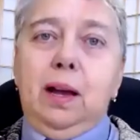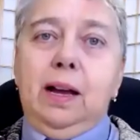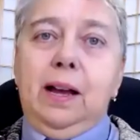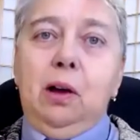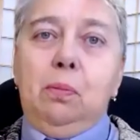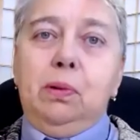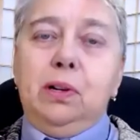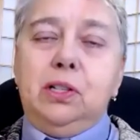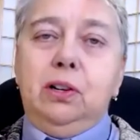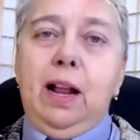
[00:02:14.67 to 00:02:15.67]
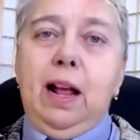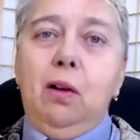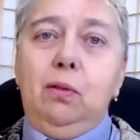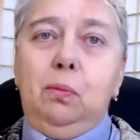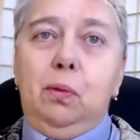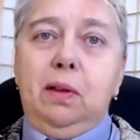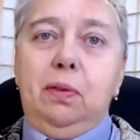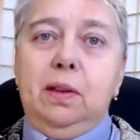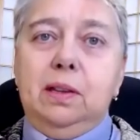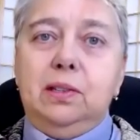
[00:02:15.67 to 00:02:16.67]
help Richard out
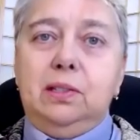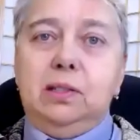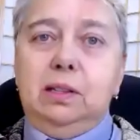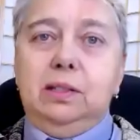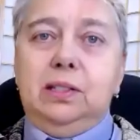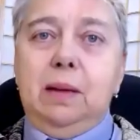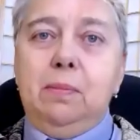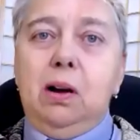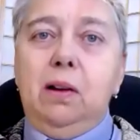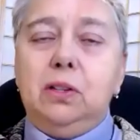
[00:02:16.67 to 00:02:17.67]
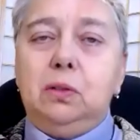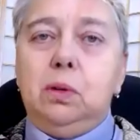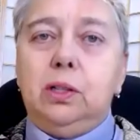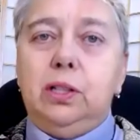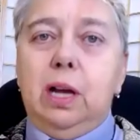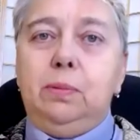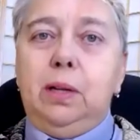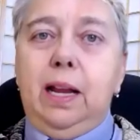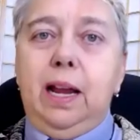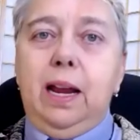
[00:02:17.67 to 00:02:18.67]
with this seminar, this workshop
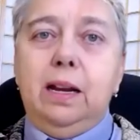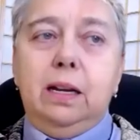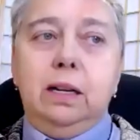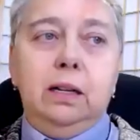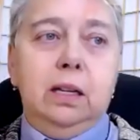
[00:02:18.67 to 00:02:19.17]
today, and